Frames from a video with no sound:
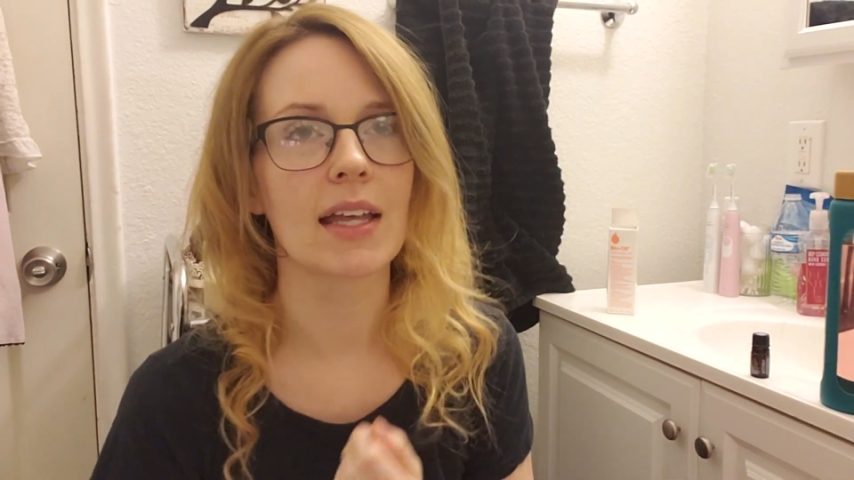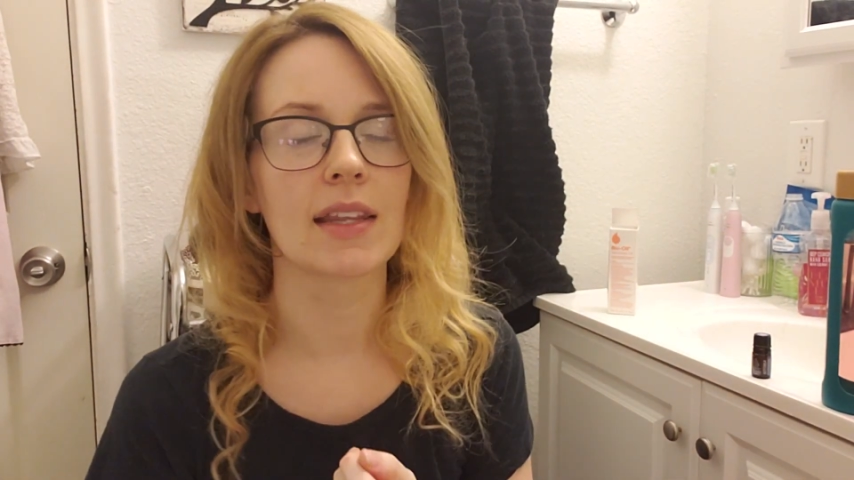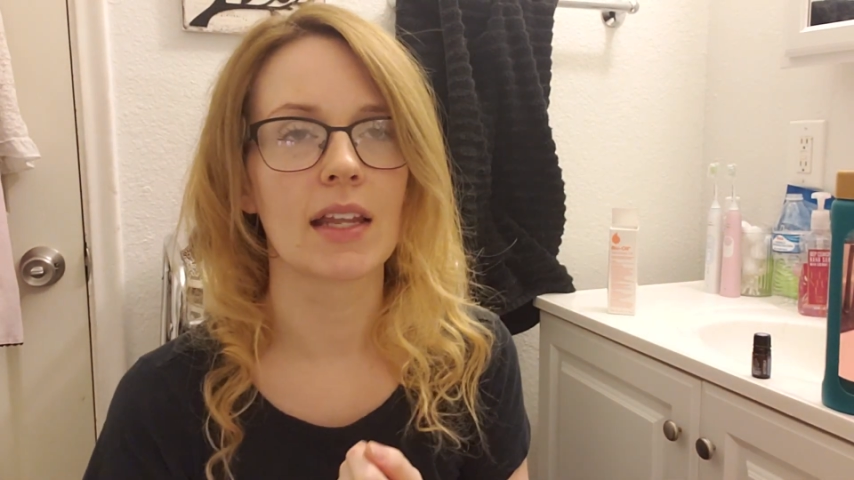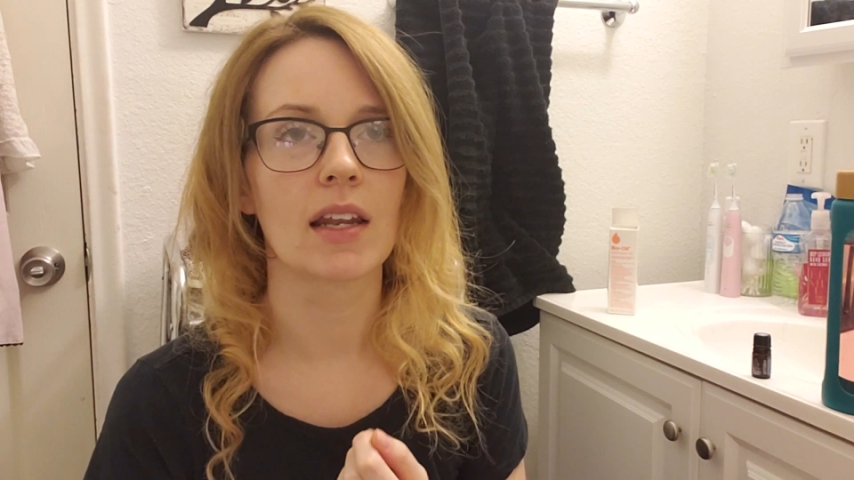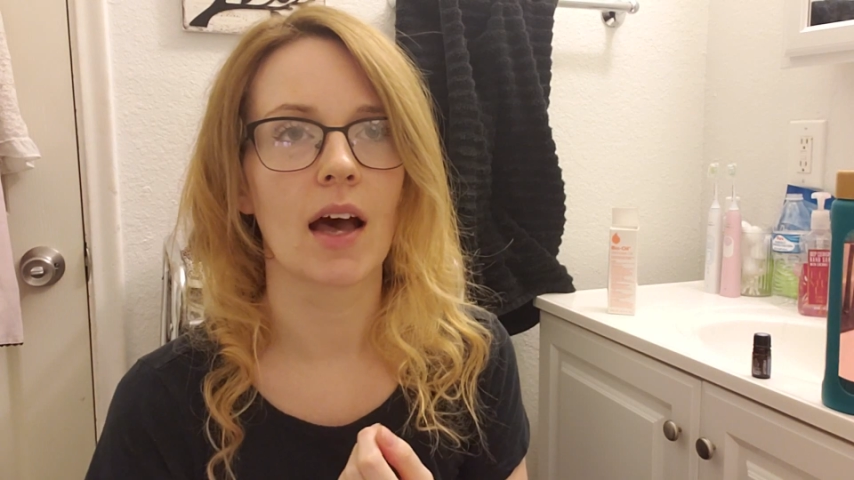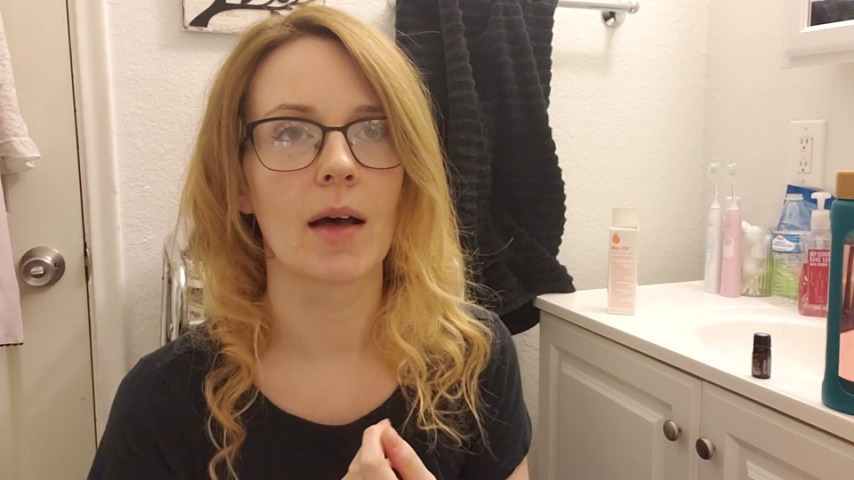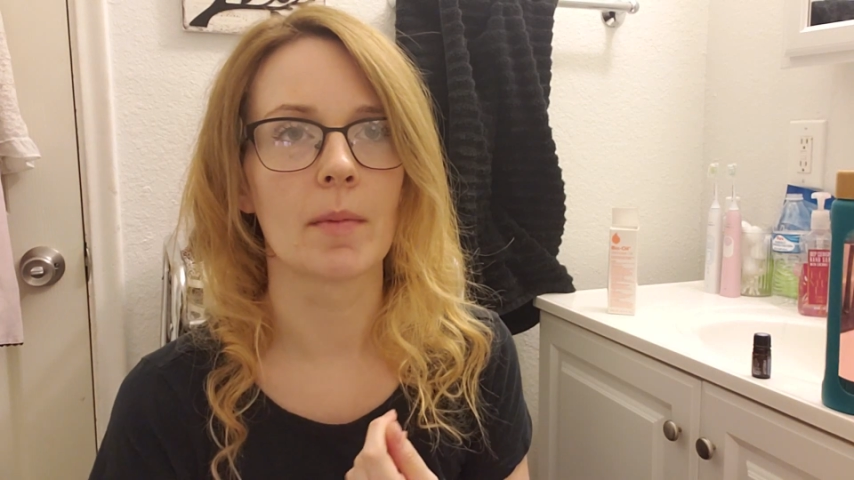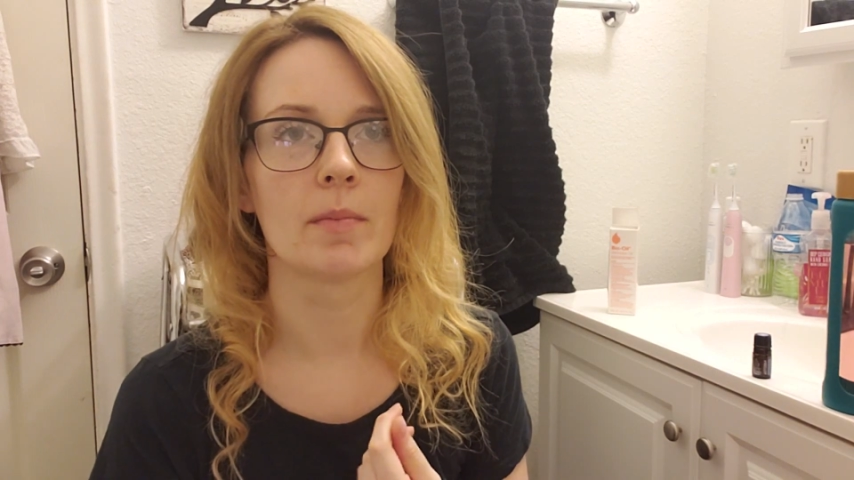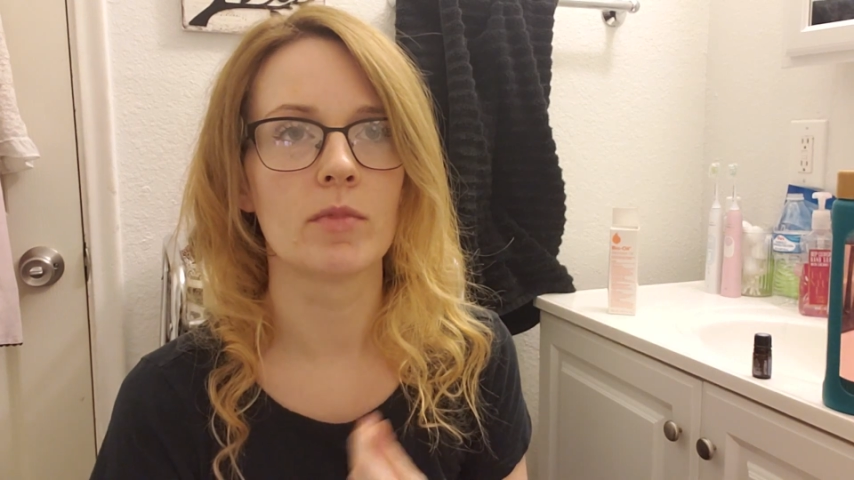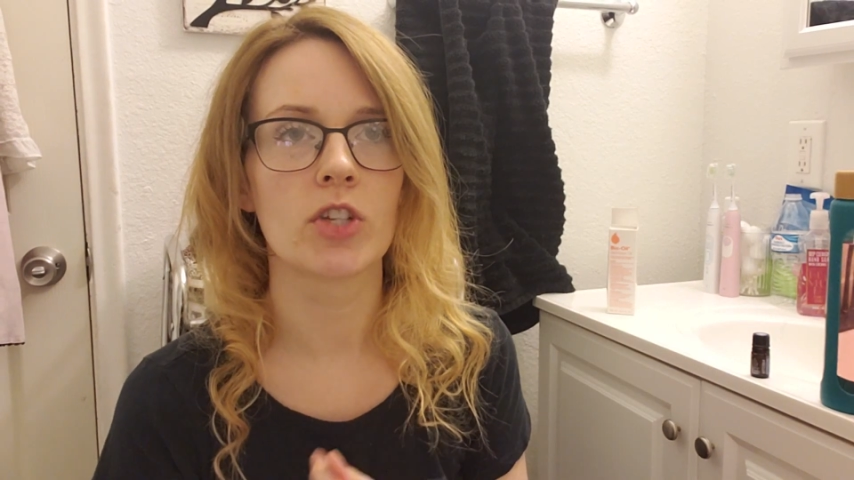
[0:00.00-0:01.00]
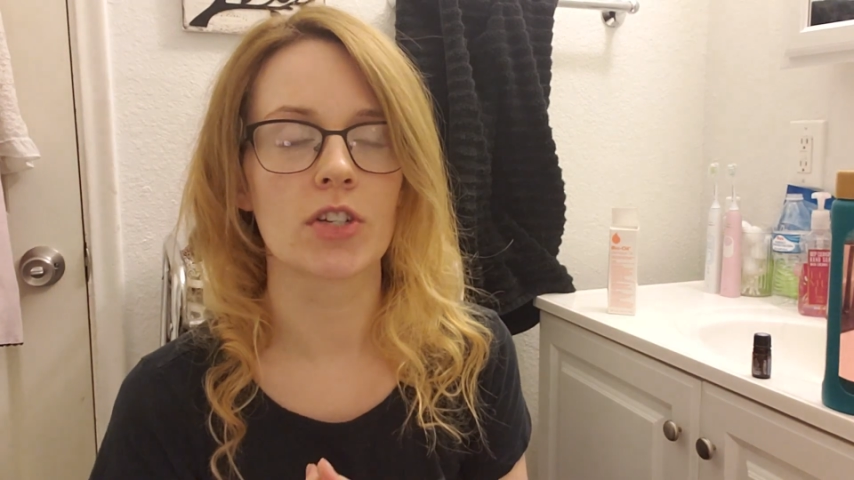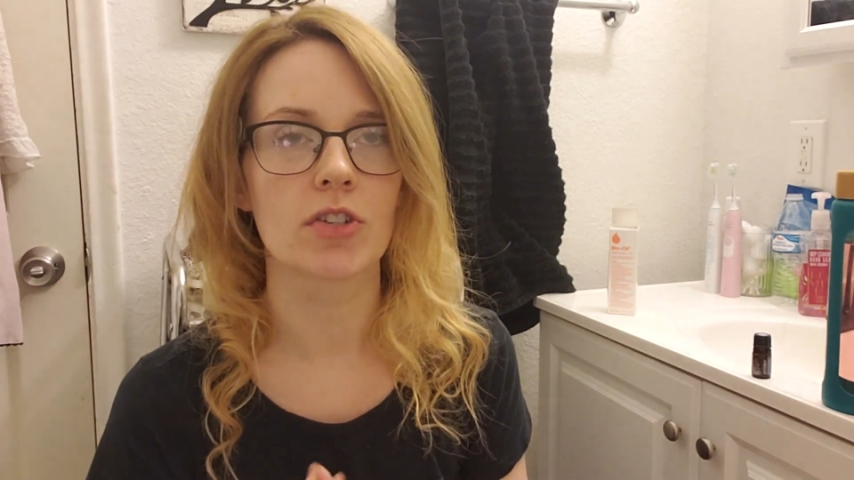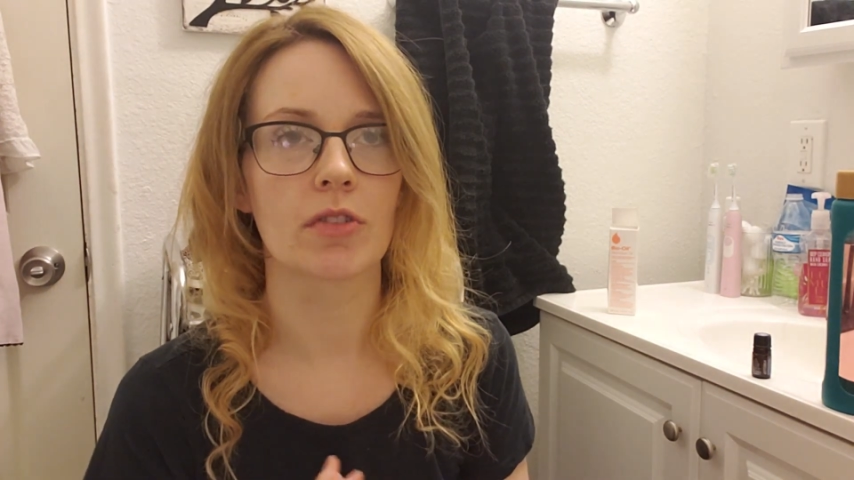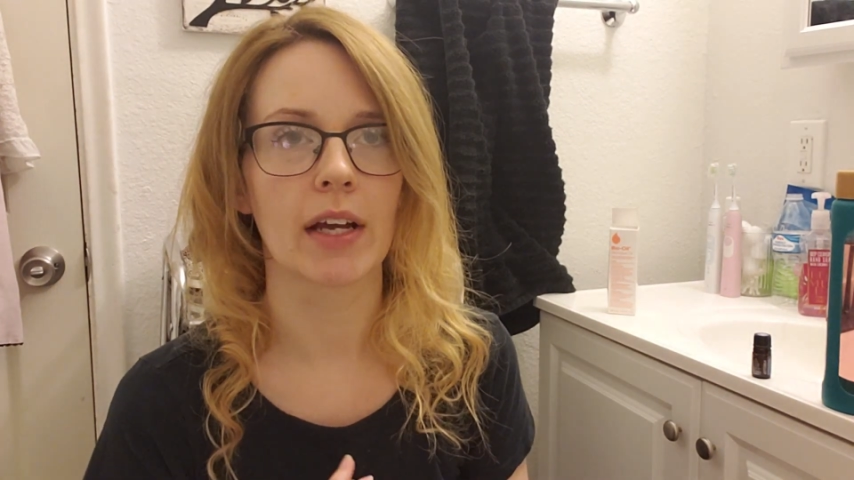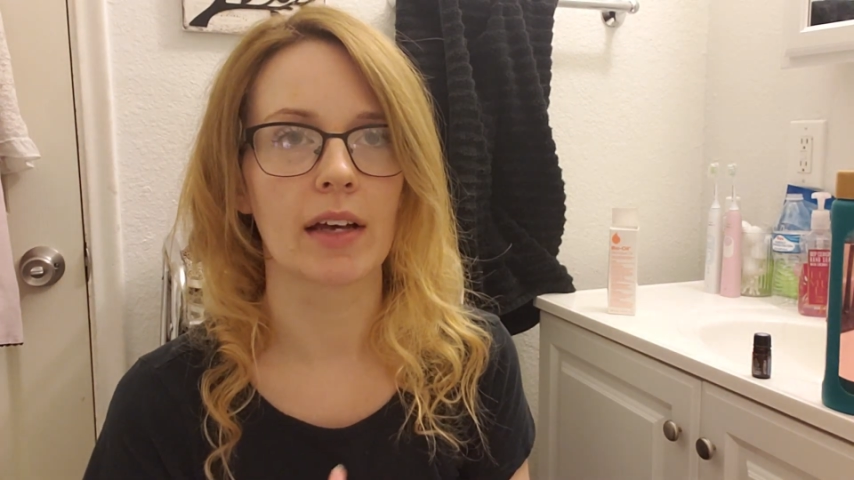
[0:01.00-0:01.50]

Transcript: and then ginger